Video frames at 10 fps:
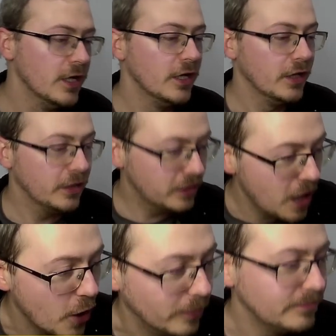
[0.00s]

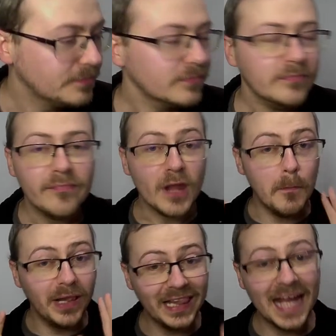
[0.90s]
So,
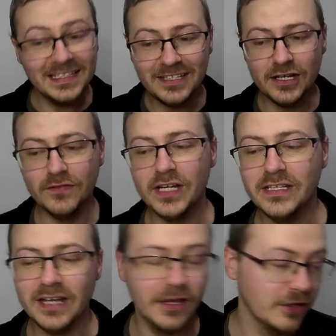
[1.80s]
plenty of
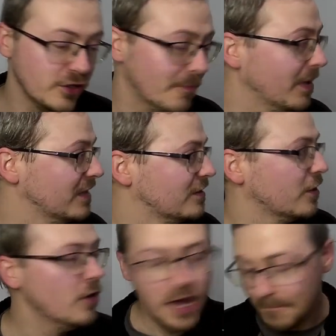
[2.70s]
details to jump into,
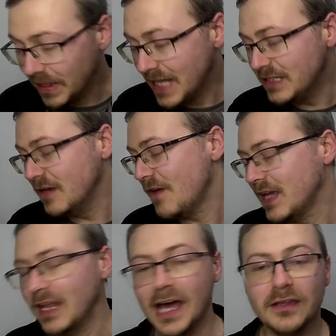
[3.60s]
plenty of
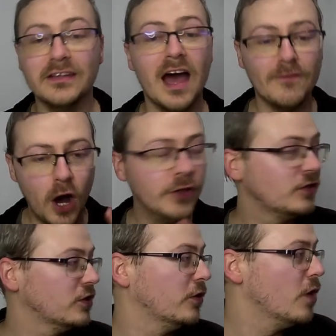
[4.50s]
headlines to dive
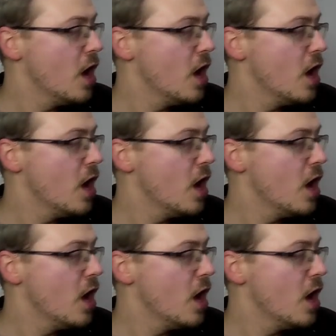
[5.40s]
onto.